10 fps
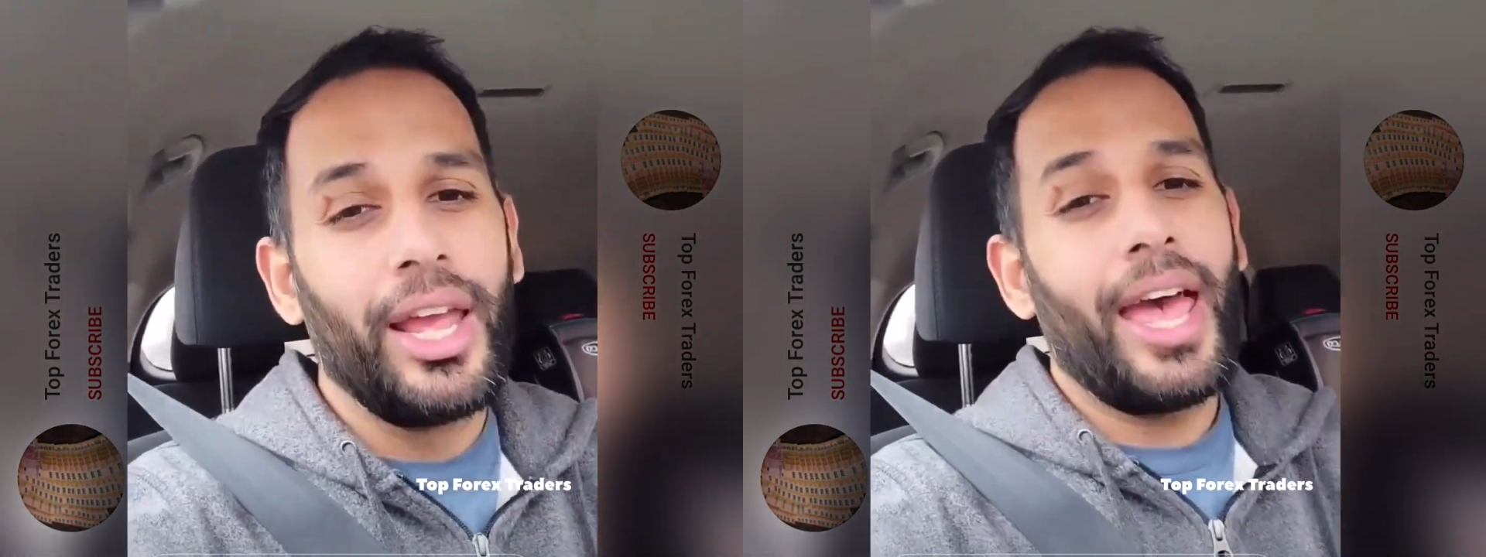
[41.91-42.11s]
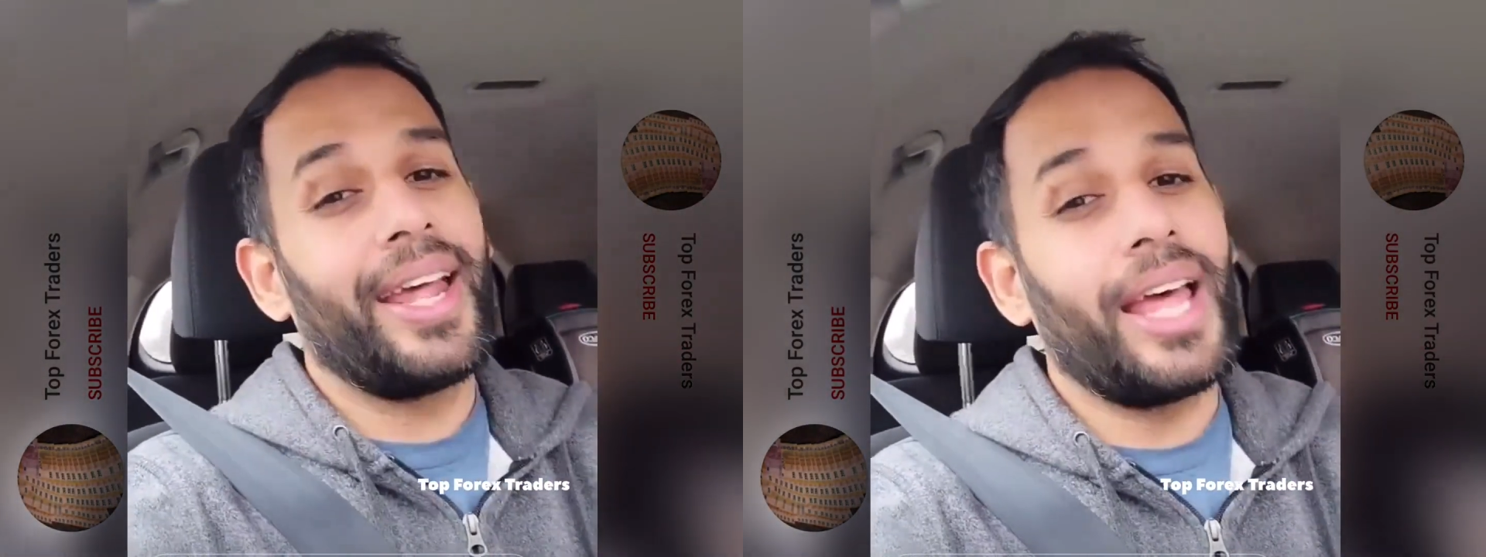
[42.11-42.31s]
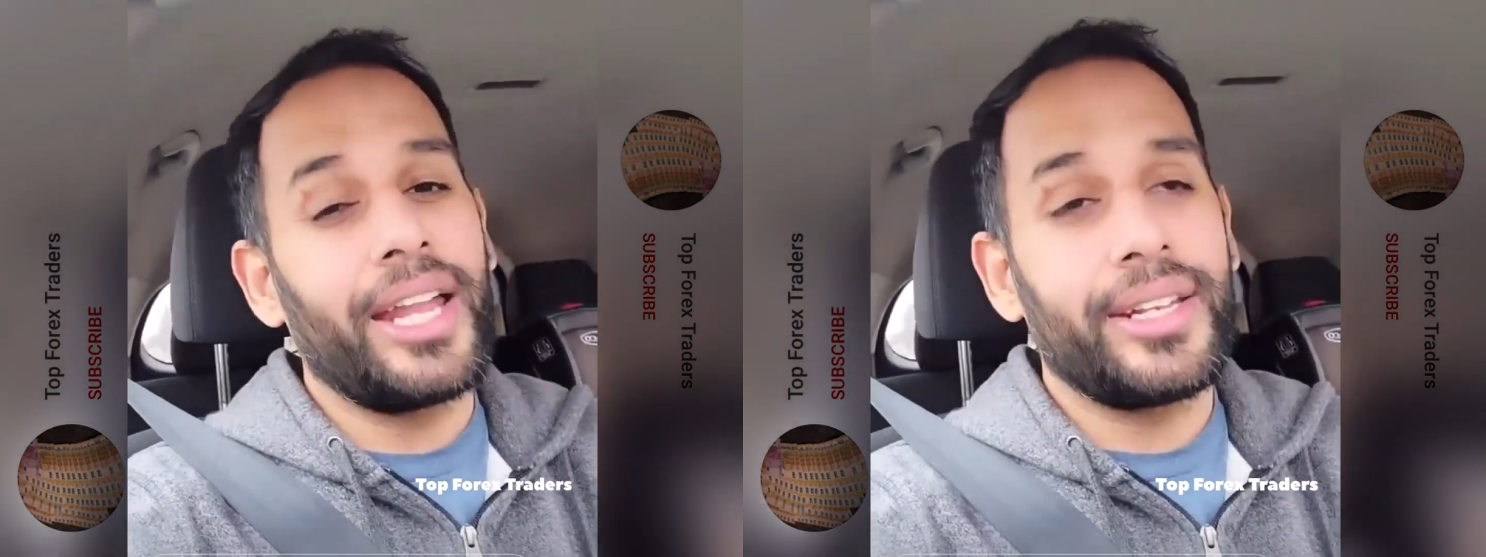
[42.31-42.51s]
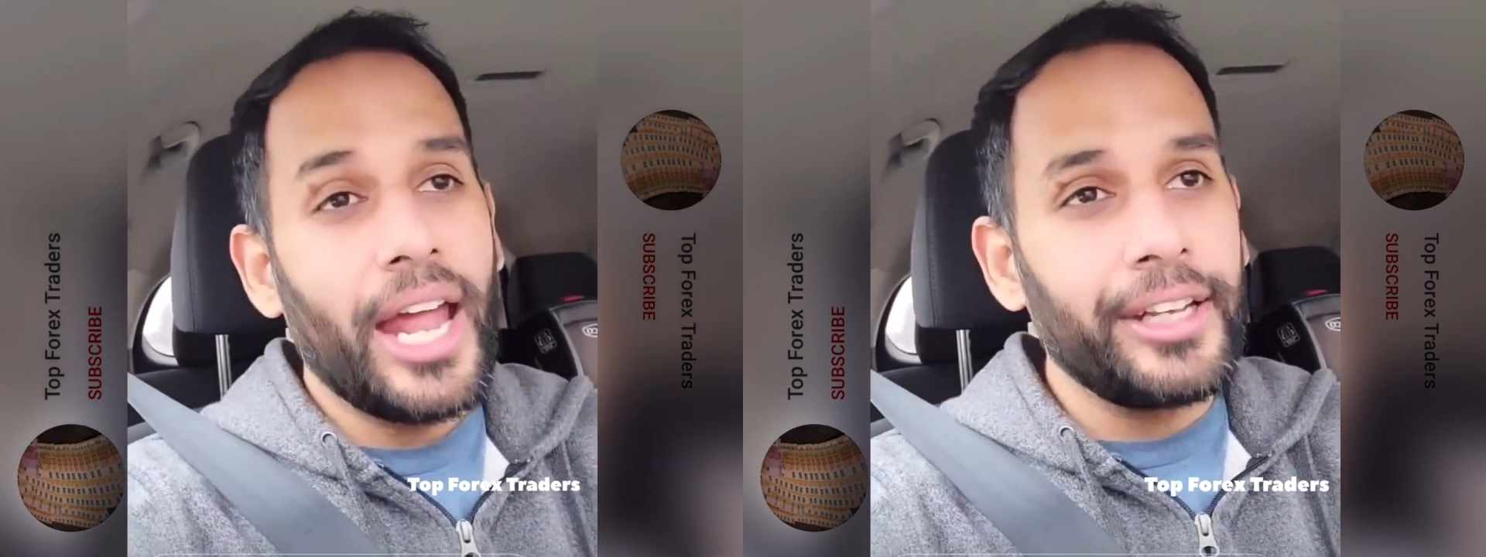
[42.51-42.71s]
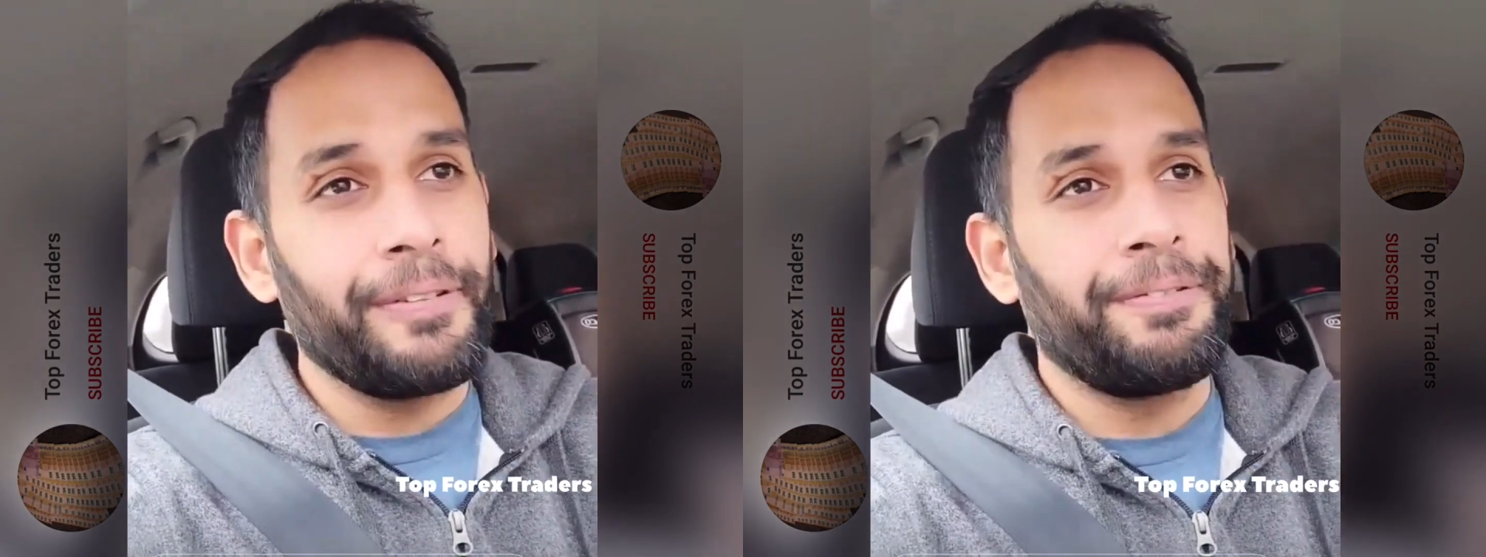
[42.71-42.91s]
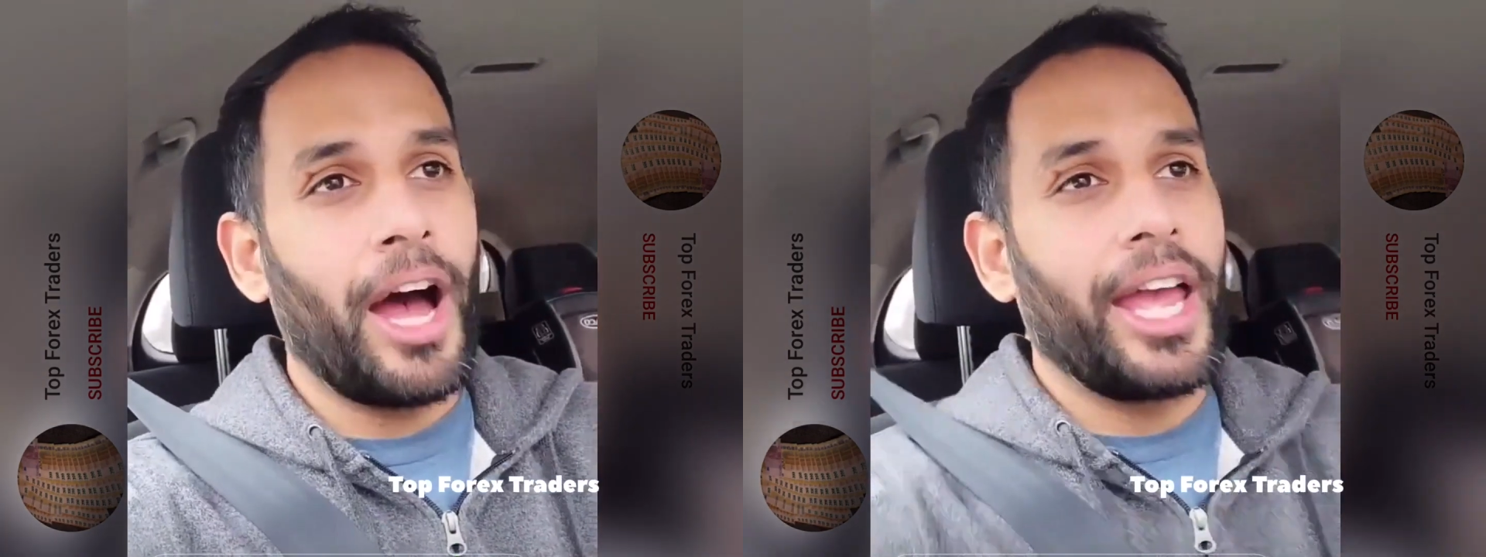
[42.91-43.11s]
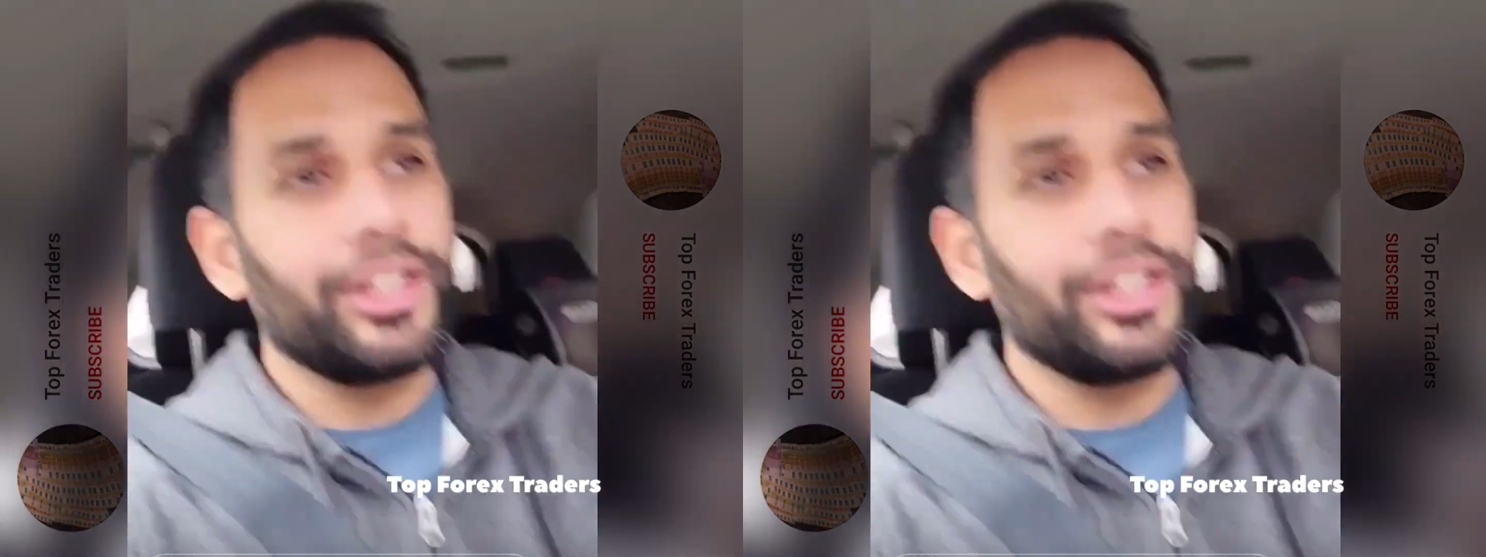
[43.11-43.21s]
at identifying